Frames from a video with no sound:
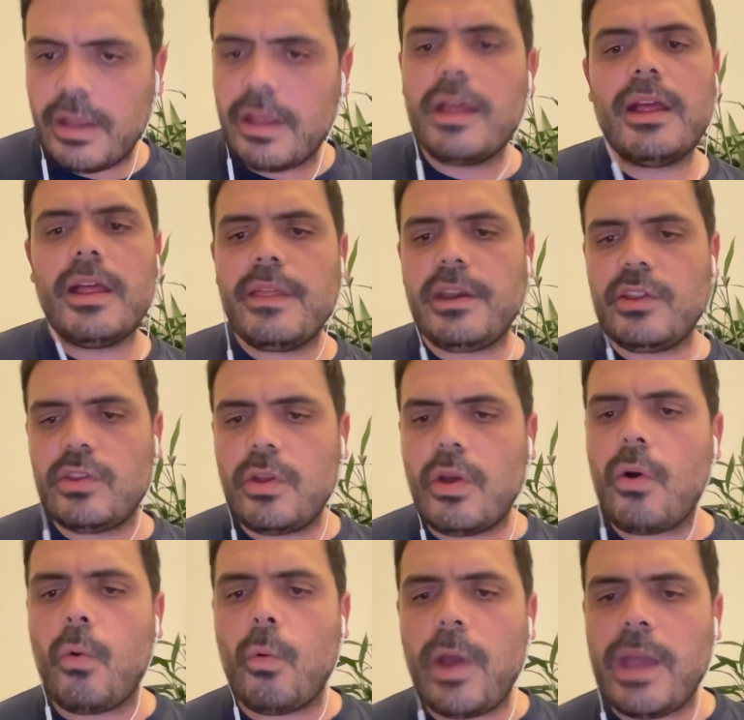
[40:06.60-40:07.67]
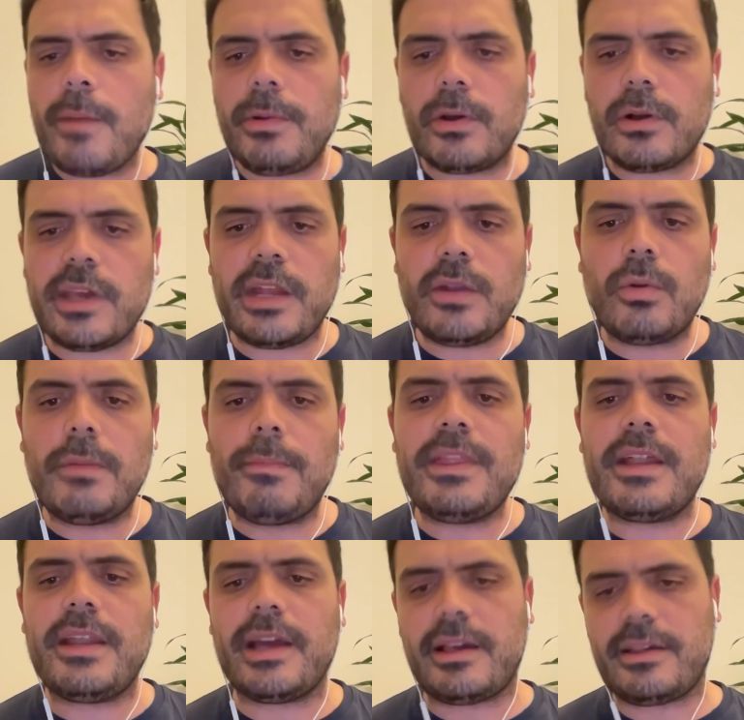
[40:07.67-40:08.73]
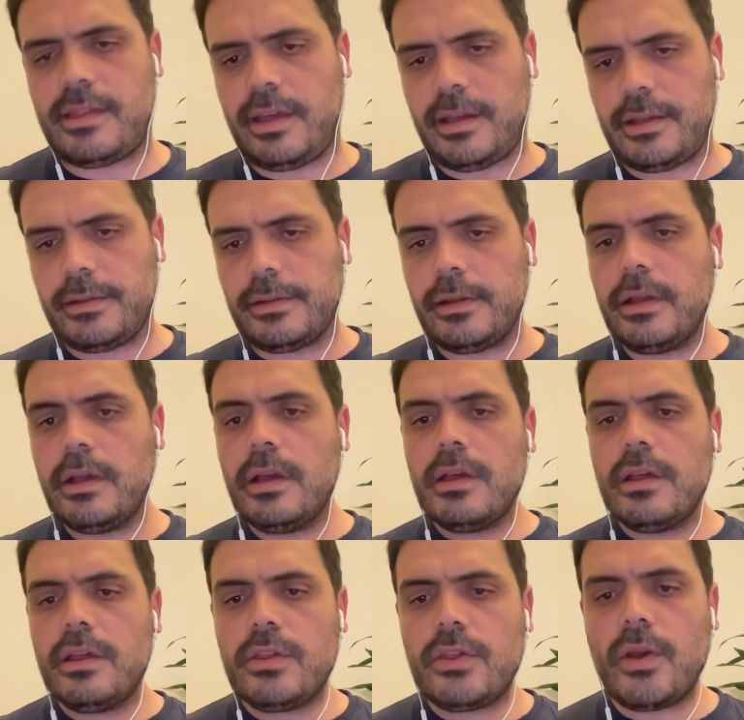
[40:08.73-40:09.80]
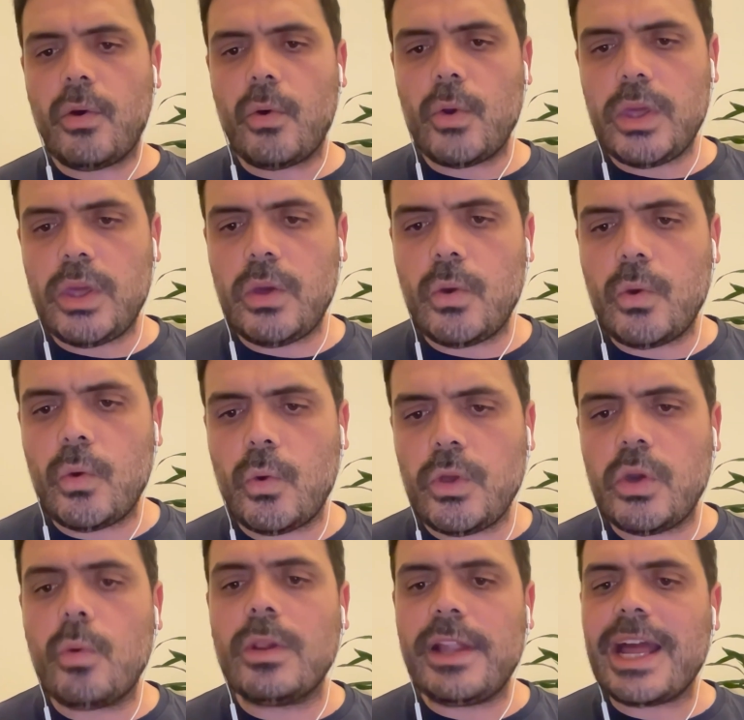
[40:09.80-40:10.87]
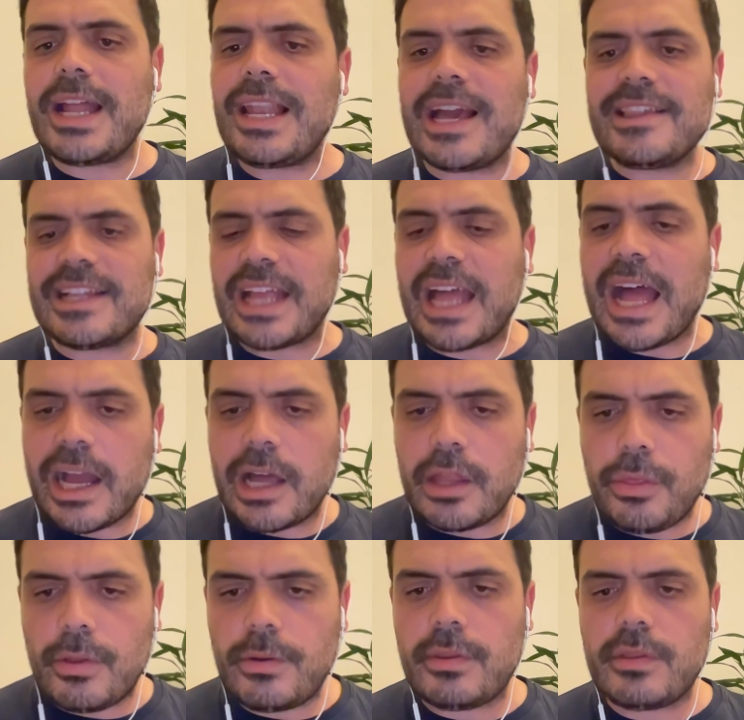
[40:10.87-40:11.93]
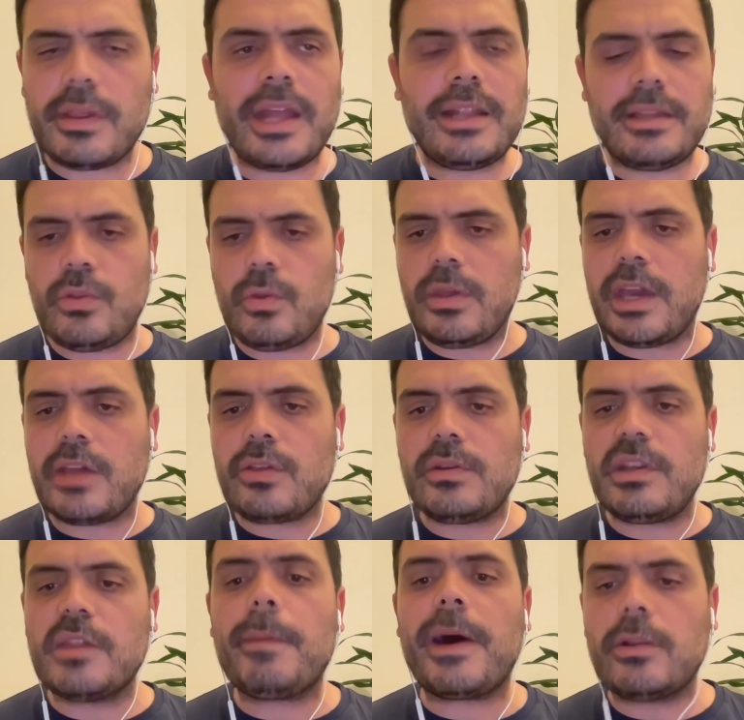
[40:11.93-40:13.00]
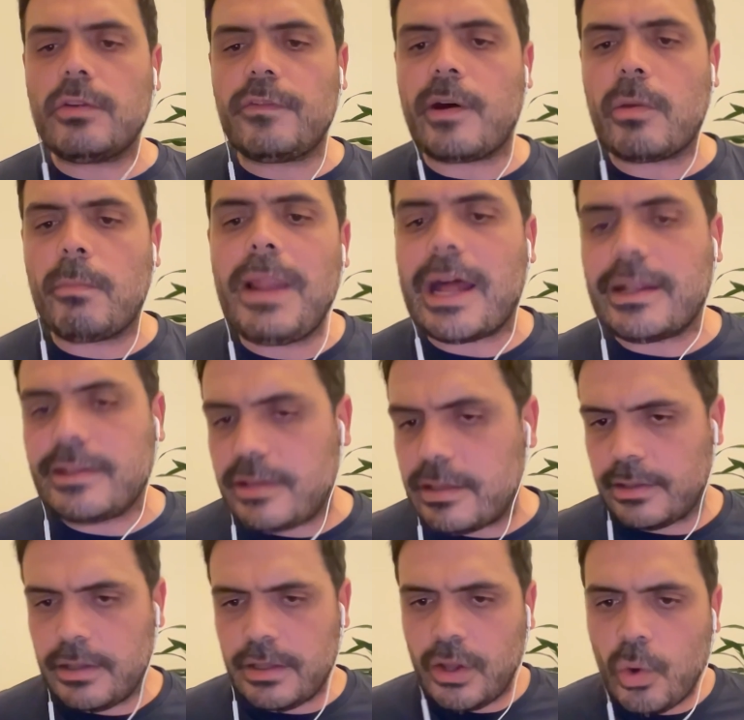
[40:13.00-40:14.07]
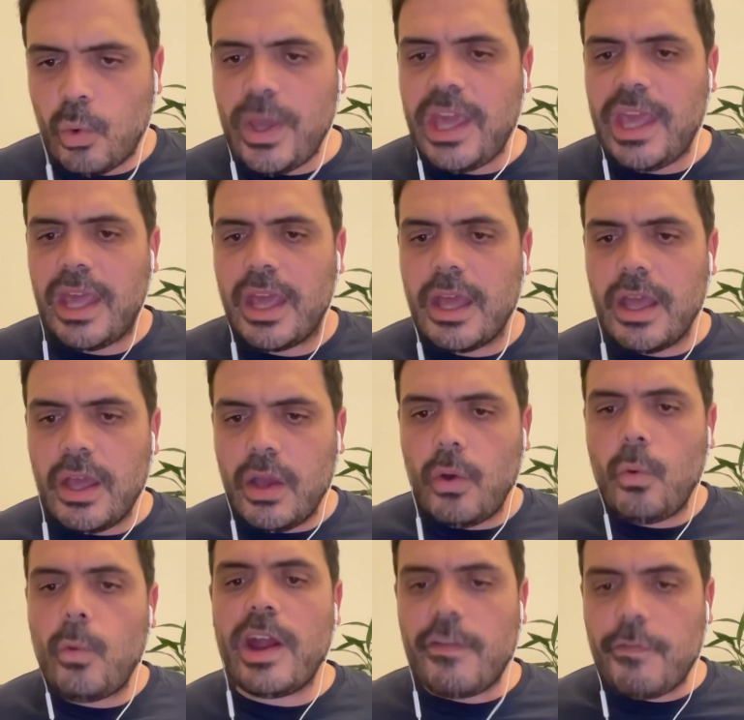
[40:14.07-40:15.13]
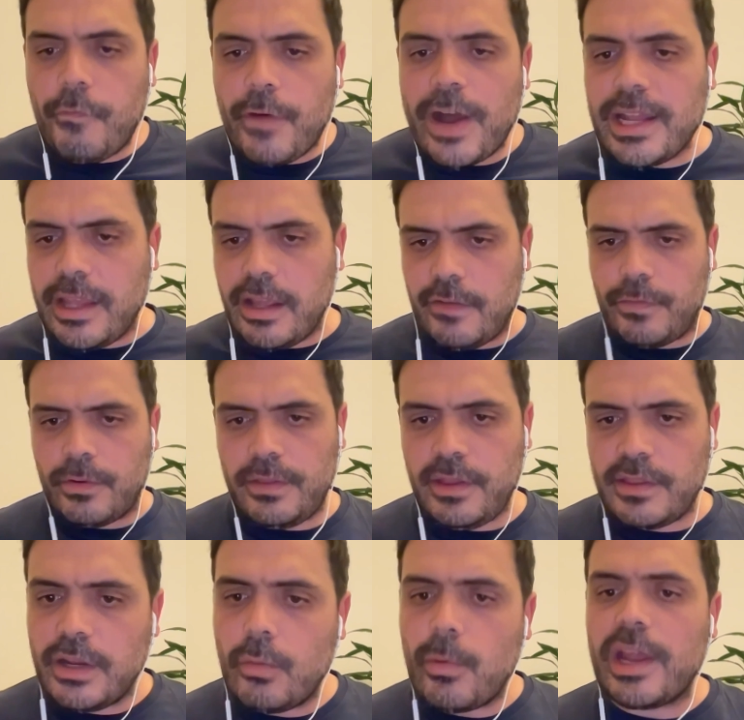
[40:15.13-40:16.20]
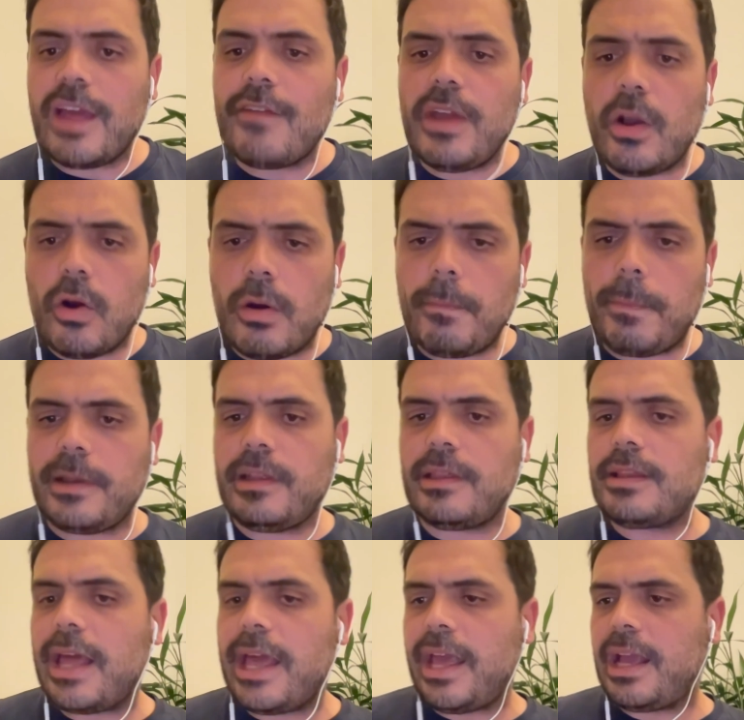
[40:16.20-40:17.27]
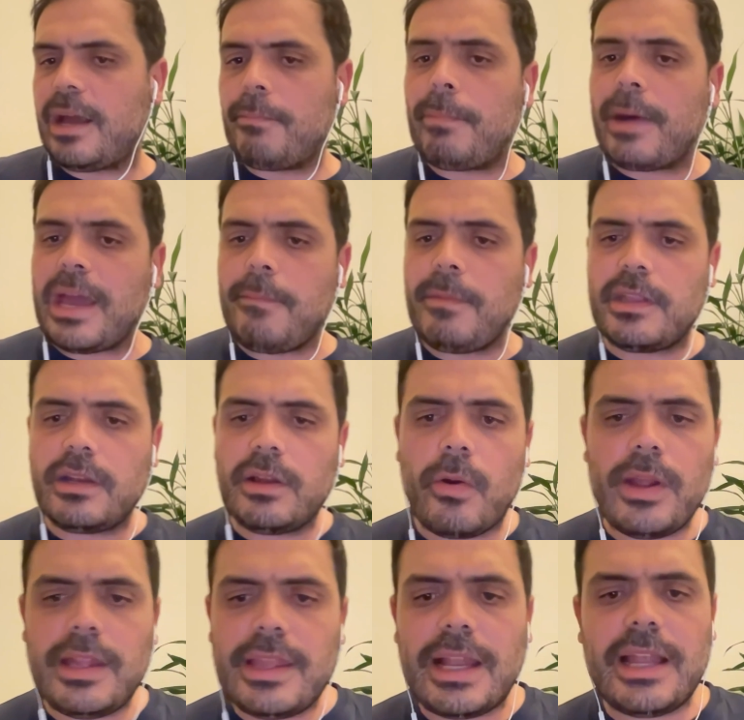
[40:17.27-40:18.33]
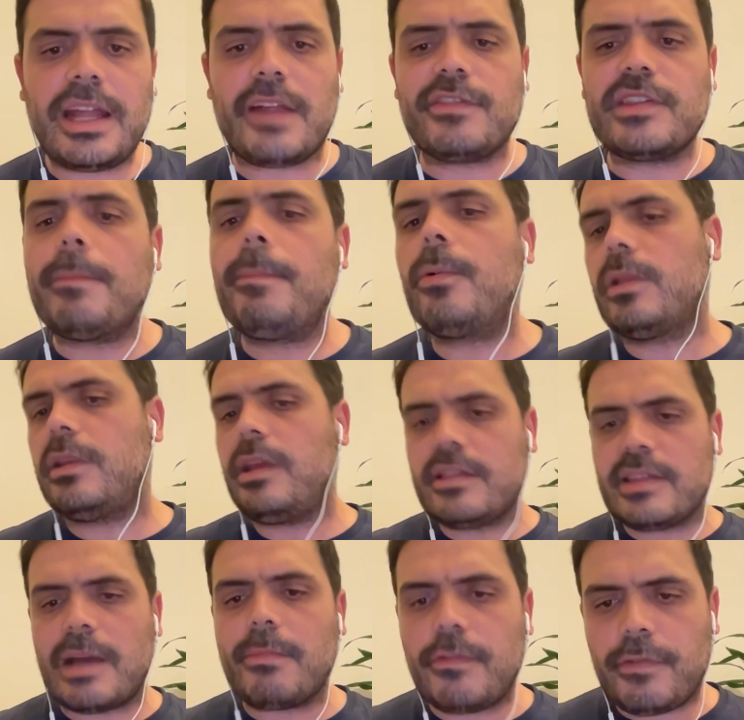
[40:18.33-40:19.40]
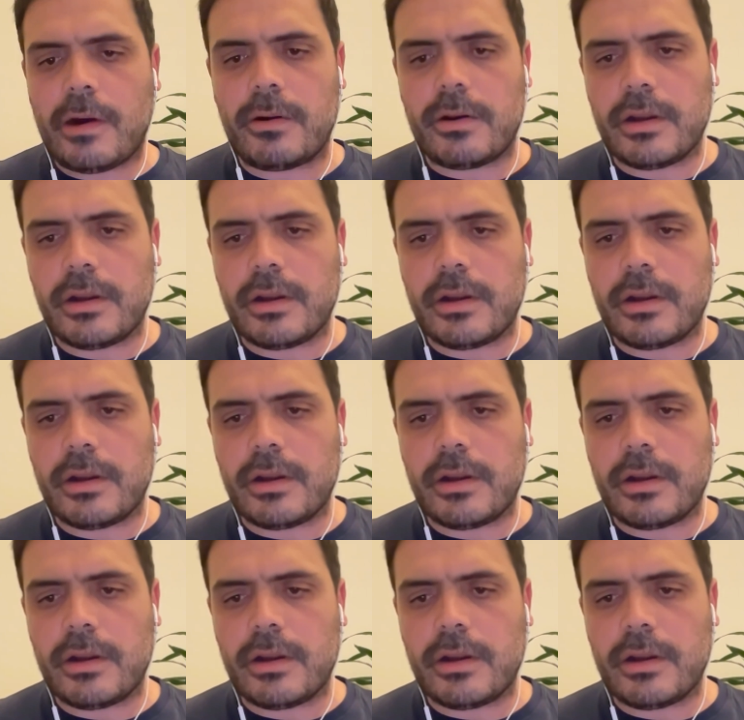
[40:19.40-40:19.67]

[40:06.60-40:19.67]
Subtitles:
there is no way blockchain will be the next thing. So you will realize that hackathons and education is part of our blood. We are fighting for this, and we're having companies like Bybit and Cointelegraph supporting some of our